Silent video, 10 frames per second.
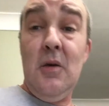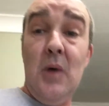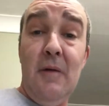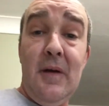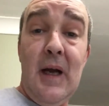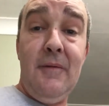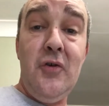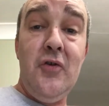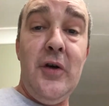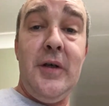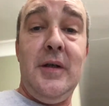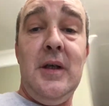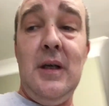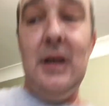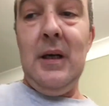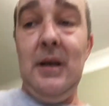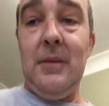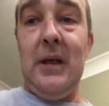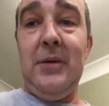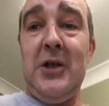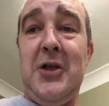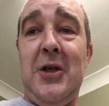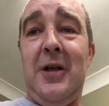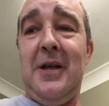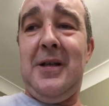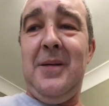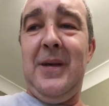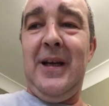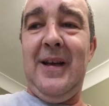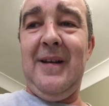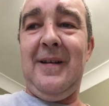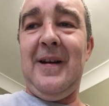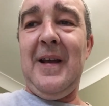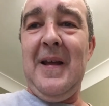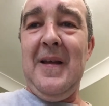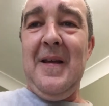two more 500s. But let me just show you something. Right.